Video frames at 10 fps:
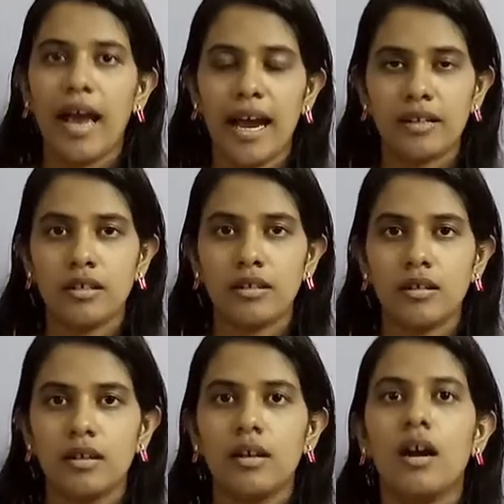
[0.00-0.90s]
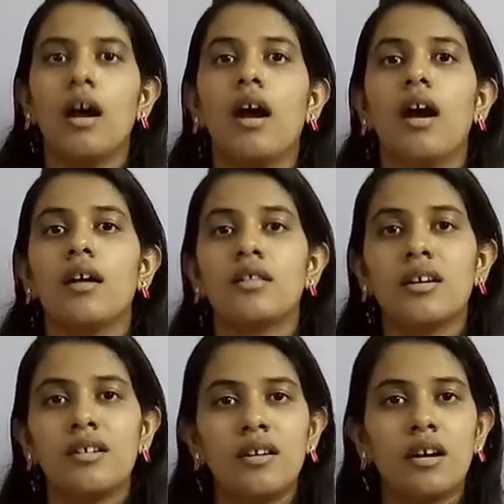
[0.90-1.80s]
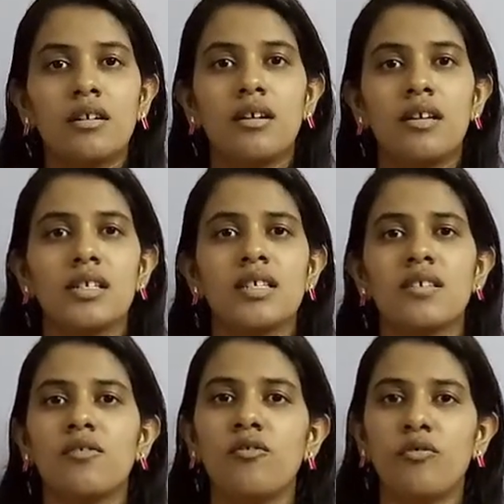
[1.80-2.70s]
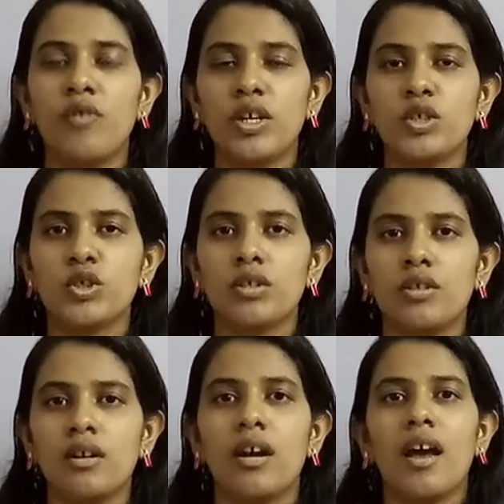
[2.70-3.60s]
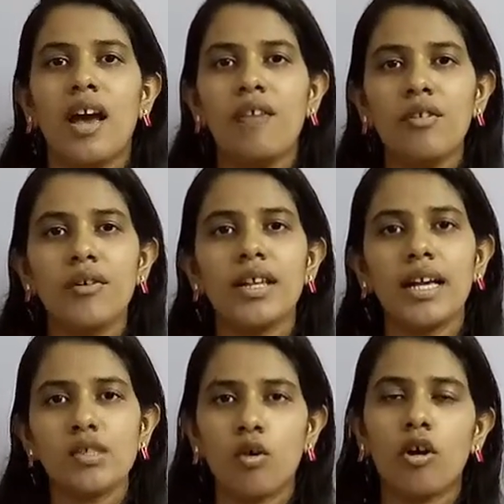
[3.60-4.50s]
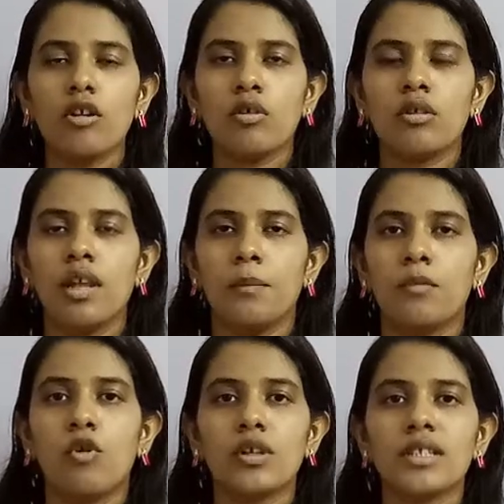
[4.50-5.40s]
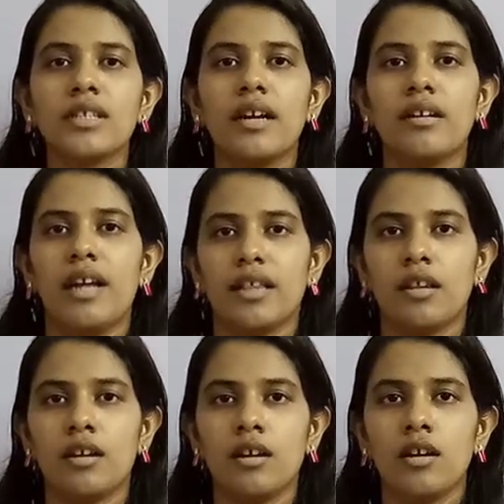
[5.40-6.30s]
and the turtles, fish, everyone has oil on them, causing their death.